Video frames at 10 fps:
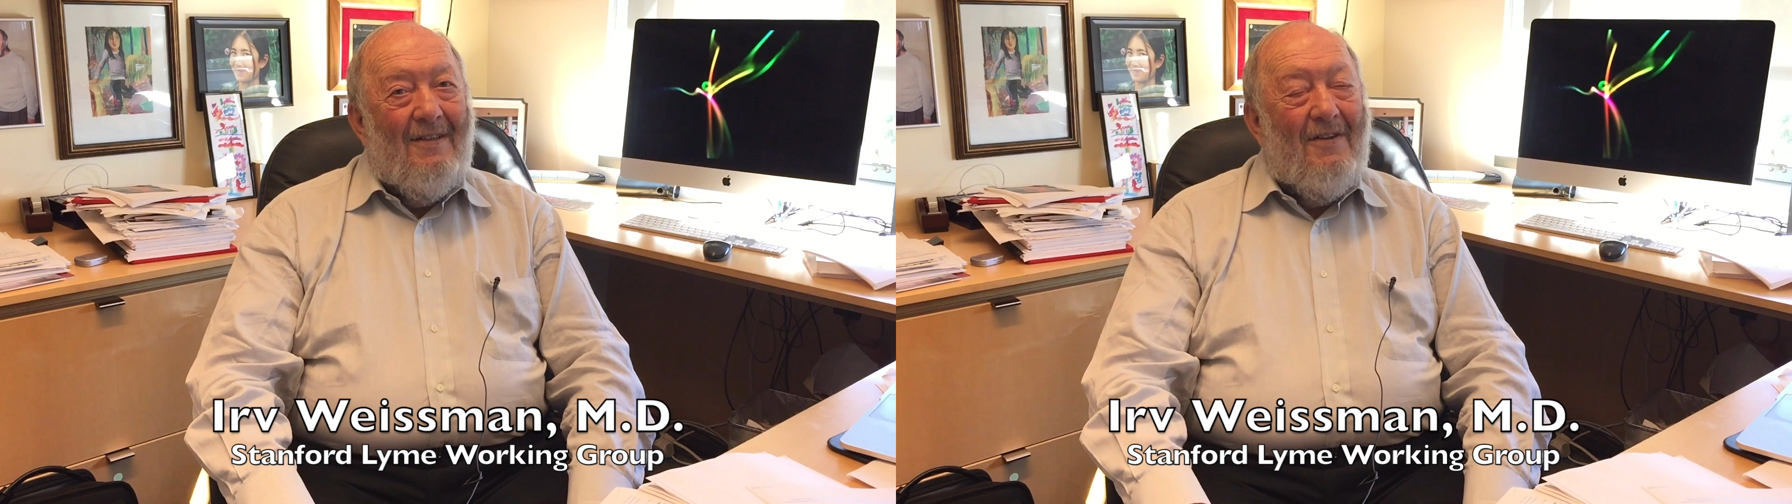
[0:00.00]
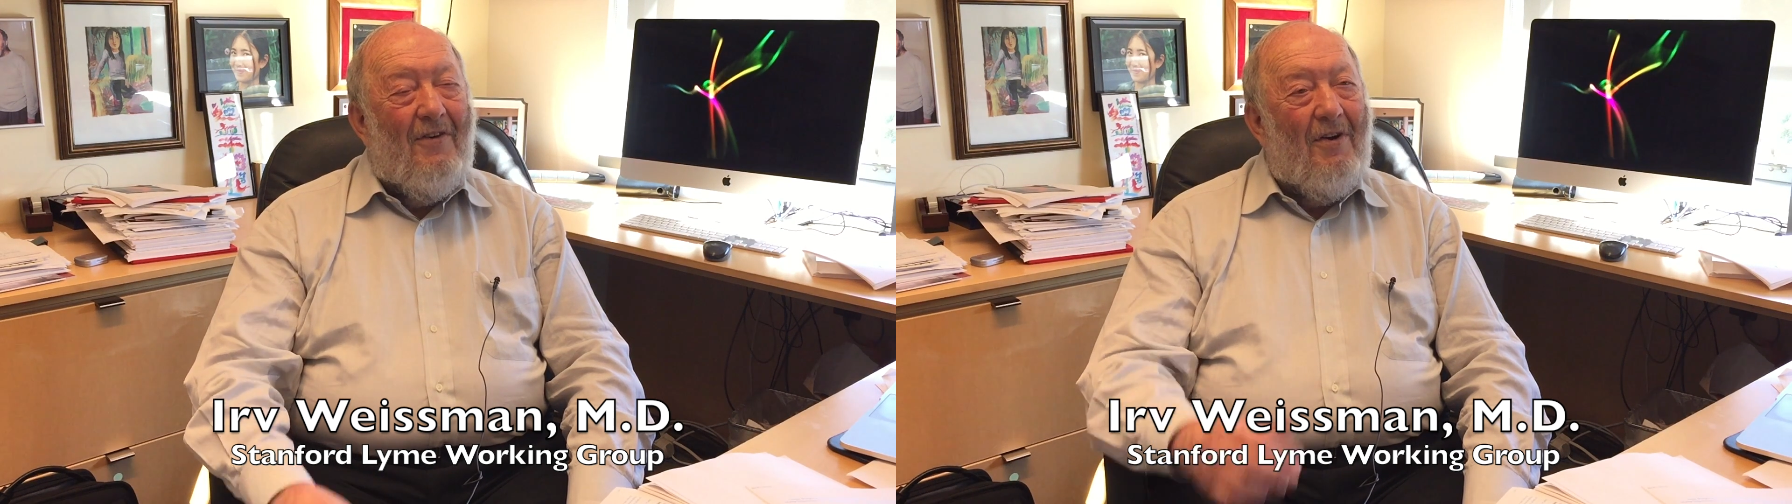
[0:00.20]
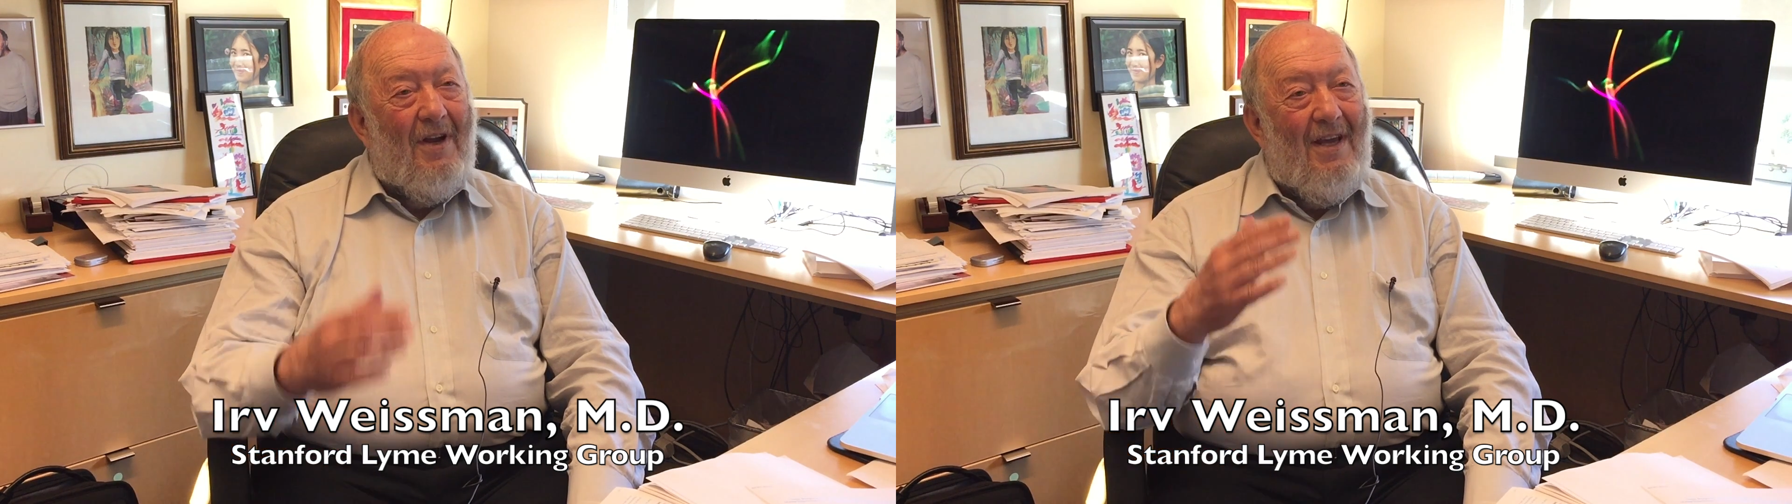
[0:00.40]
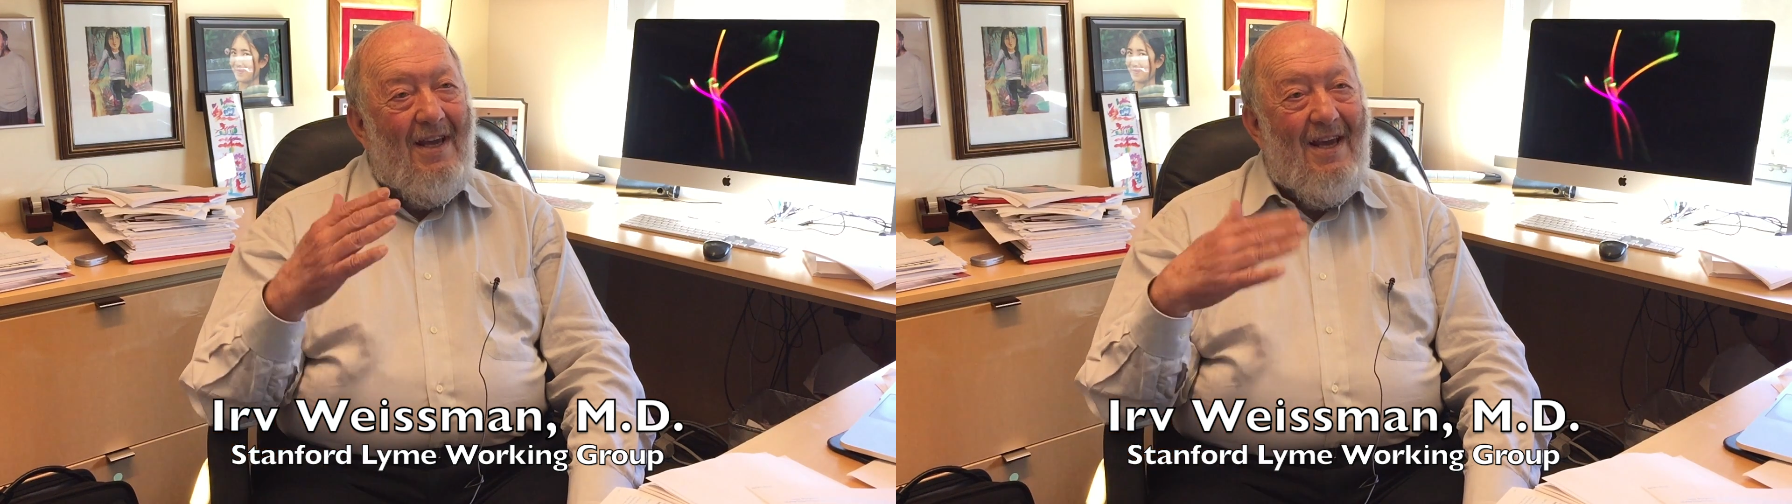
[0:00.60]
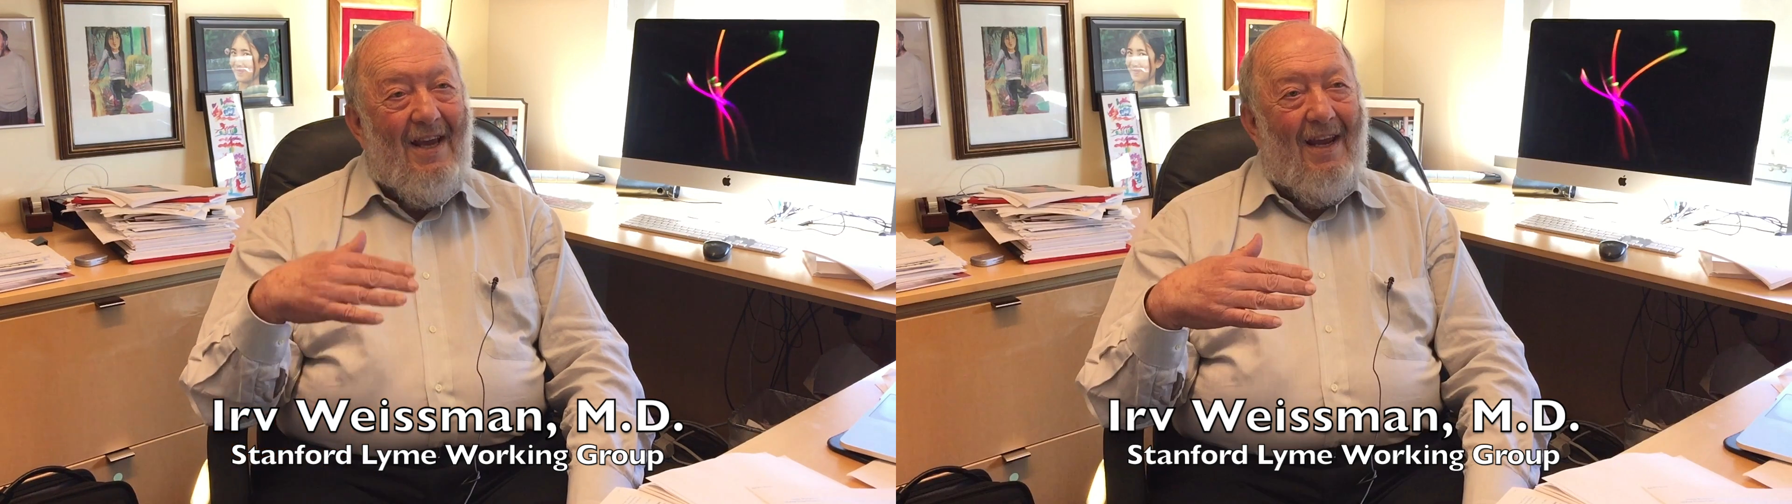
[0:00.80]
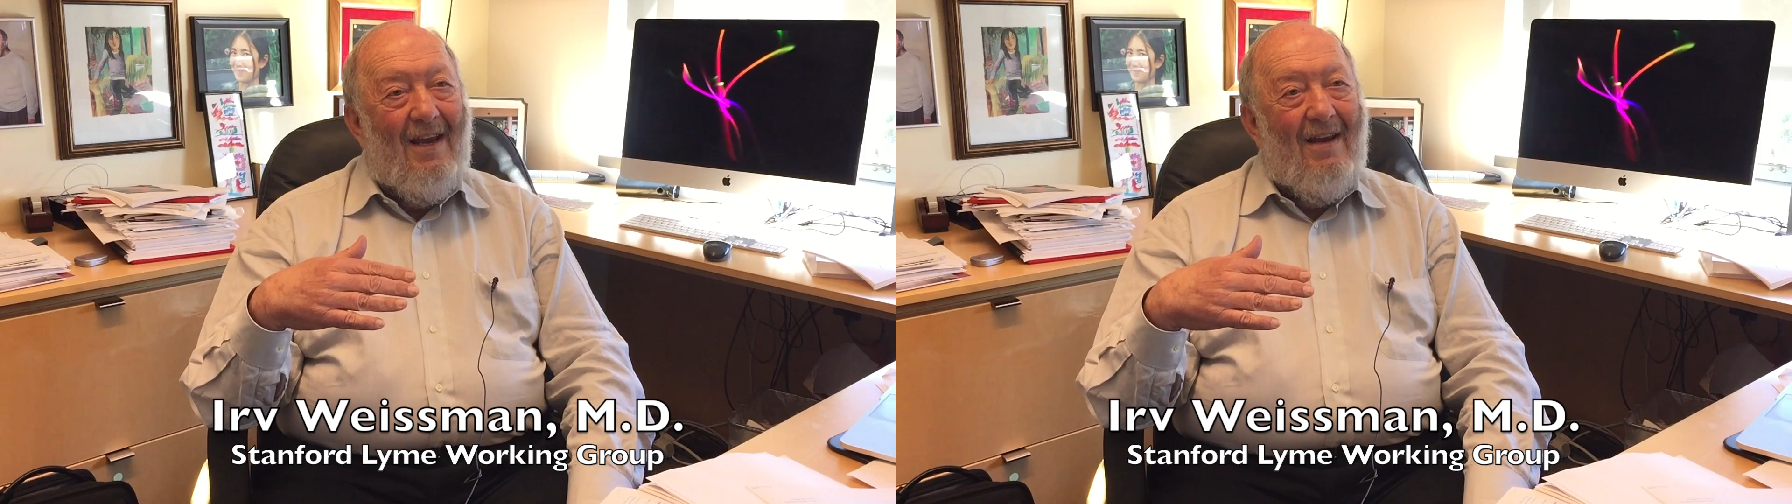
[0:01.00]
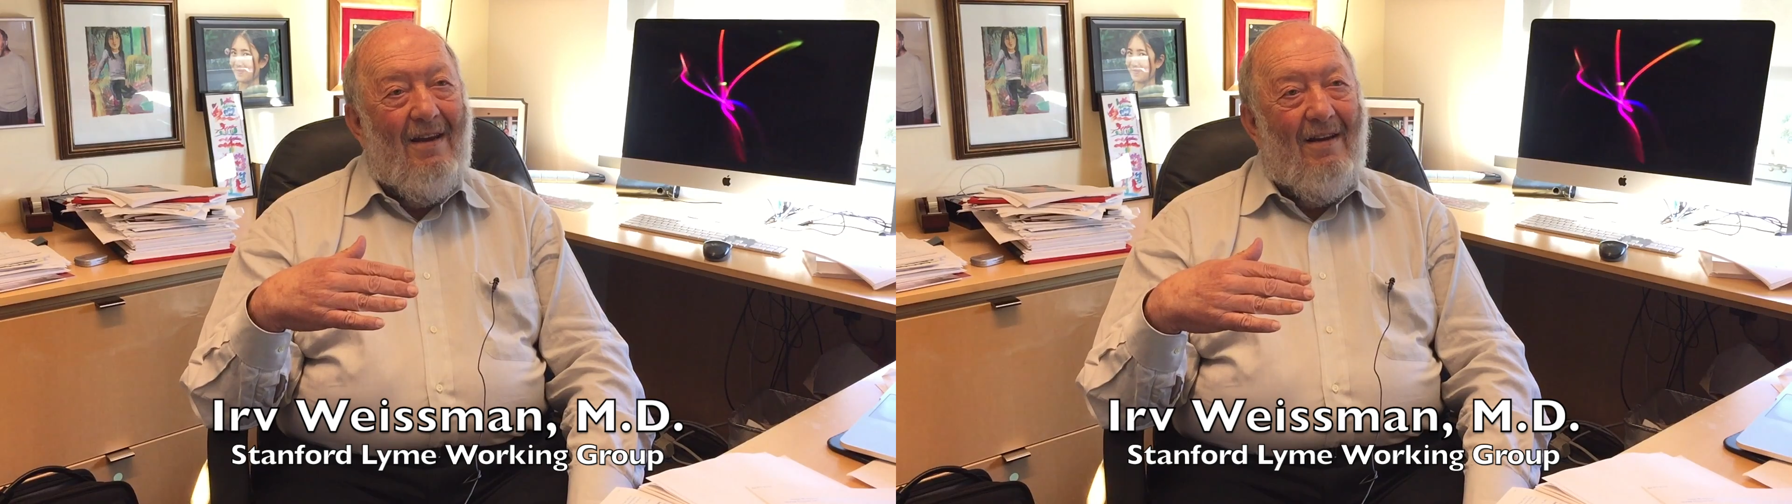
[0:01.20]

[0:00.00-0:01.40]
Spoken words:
The very key